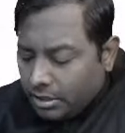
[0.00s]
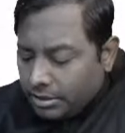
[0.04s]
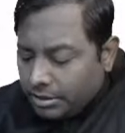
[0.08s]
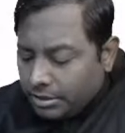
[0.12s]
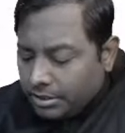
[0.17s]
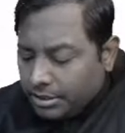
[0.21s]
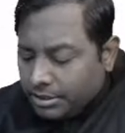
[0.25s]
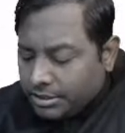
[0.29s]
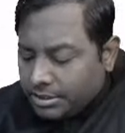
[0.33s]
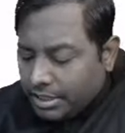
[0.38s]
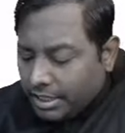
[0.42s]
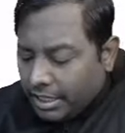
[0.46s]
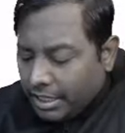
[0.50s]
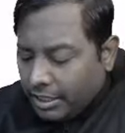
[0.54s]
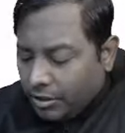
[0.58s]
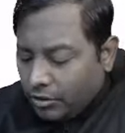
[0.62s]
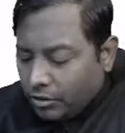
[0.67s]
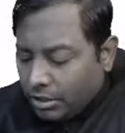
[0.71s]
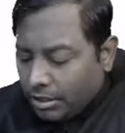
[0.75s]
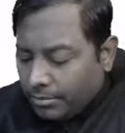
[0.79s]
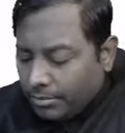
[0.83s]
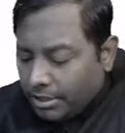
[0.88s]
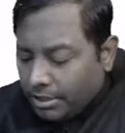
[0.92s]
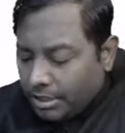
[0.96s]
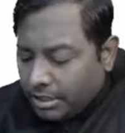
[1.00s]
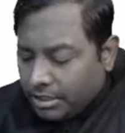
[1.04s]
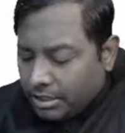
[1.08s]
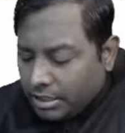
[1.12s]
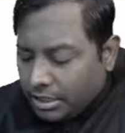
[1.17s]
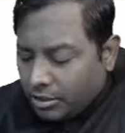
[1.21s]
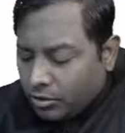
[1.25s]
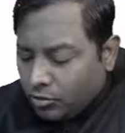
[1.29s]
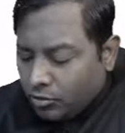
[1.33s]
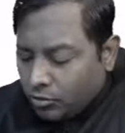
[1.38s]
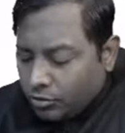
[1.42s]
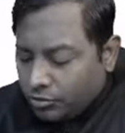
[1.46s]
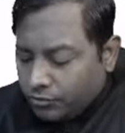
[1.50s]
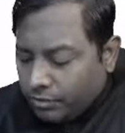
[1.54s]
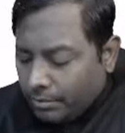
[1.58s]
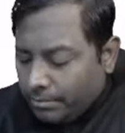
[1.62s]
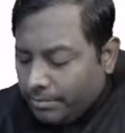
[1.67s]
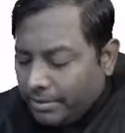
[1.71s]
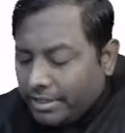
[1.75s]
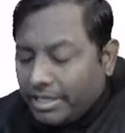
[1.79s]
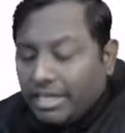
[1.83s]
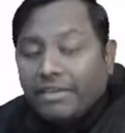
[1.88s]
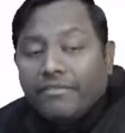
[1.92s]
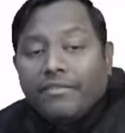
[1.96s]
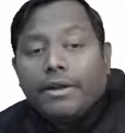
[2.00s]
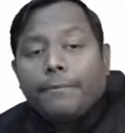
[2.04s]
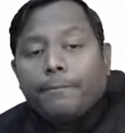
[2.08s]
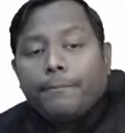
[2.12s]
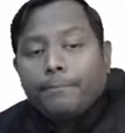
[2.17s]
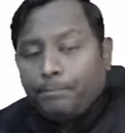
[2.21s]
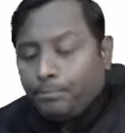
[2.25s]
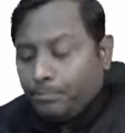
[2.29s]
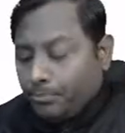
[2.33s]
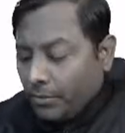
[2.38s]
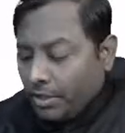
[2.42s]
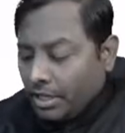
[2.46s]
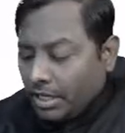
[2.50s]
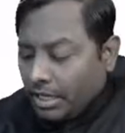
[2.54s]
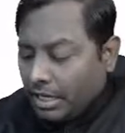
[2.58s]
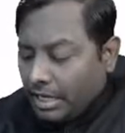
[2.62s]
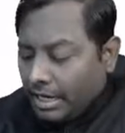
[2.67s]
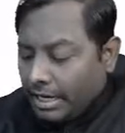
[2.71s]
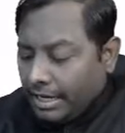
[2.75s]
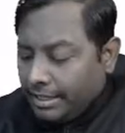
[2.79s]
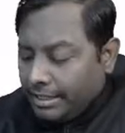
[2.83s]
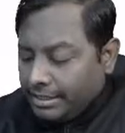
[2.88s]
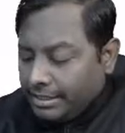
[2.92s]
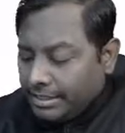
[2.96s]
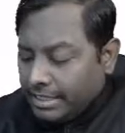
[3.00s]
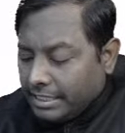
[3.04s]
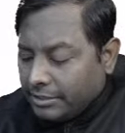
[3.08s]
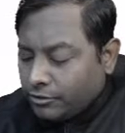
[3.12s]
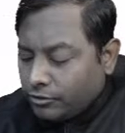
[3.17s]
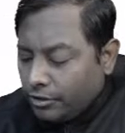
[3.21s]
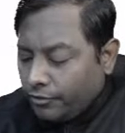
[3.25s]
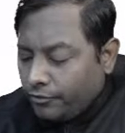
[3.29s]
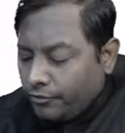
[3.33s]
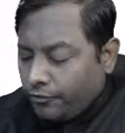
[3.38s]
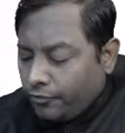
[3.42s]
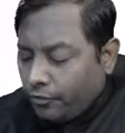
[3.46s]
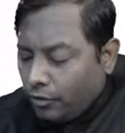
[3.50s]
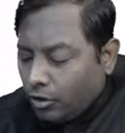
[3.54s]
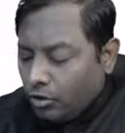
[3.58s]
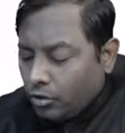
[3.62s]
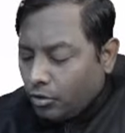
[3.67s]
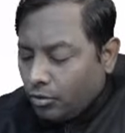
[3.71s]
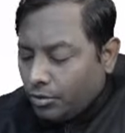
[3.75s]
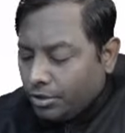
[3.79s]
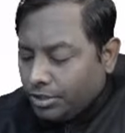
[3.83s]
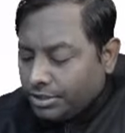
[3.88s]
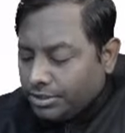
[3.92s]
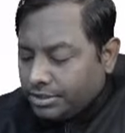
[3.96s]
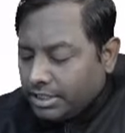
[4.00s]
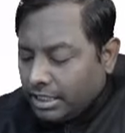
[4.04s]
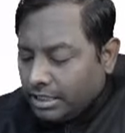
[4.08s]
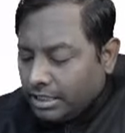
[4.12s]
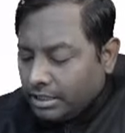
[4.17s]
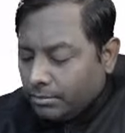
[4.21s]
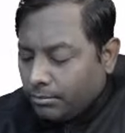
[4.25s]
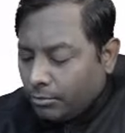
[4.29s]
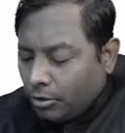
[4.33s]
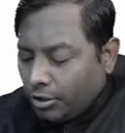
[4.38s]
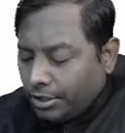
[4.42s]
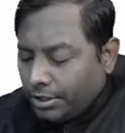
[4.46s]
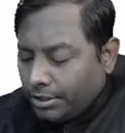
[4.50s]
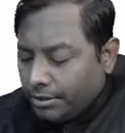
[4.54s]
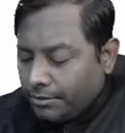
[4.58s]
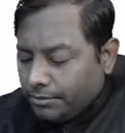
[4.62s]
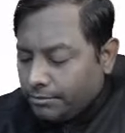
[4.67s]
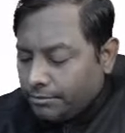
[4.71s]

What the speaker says: This radio labeled drug dose will be given, and it is actually followed inside the body.